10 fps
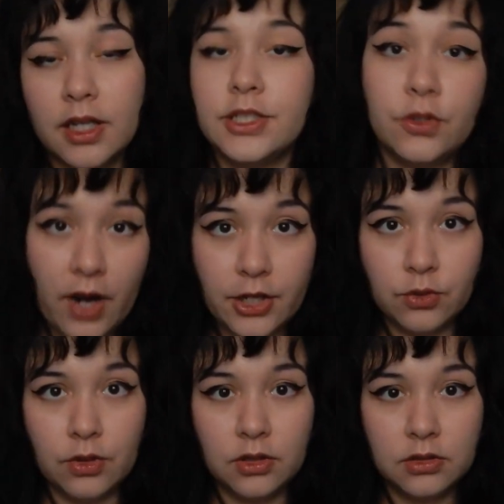It's
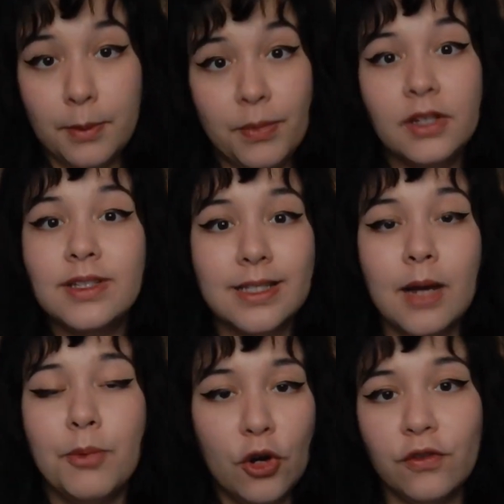gradual. It builds
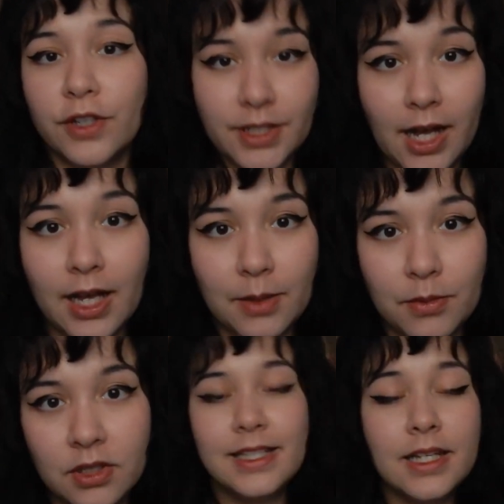up over
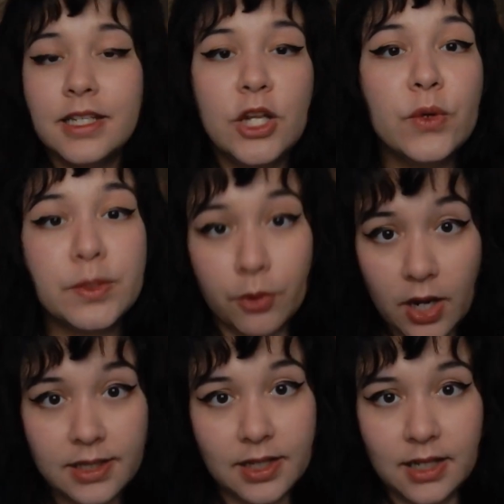time. It's a continuous
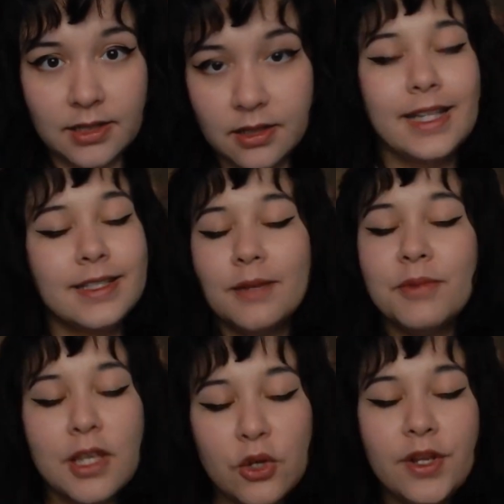process. It's
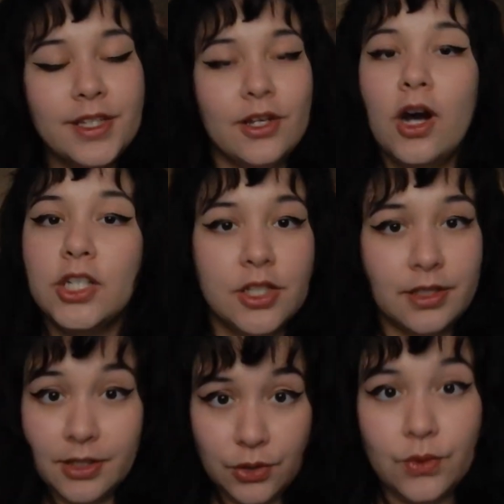something you need to
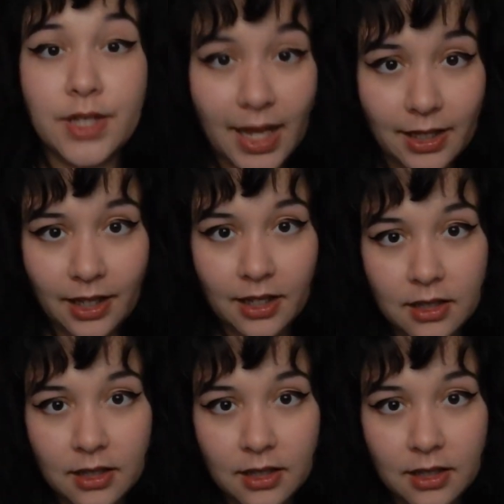consciously do daily.